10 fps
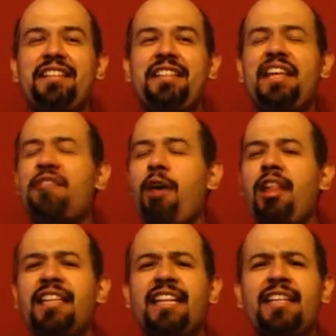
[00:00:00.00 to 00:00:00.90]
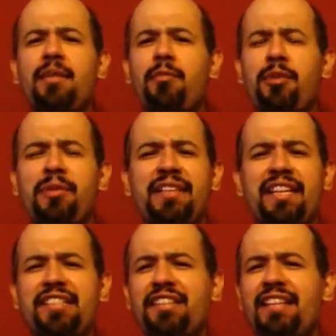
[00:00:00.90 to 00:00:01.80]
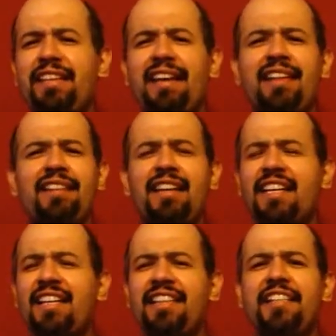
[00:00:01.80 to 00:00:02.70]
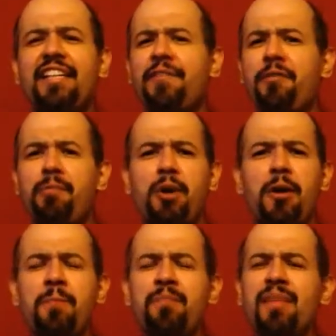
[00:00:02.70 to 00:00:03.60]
Seth Rollins ends up with possession at the end. I guess this is football.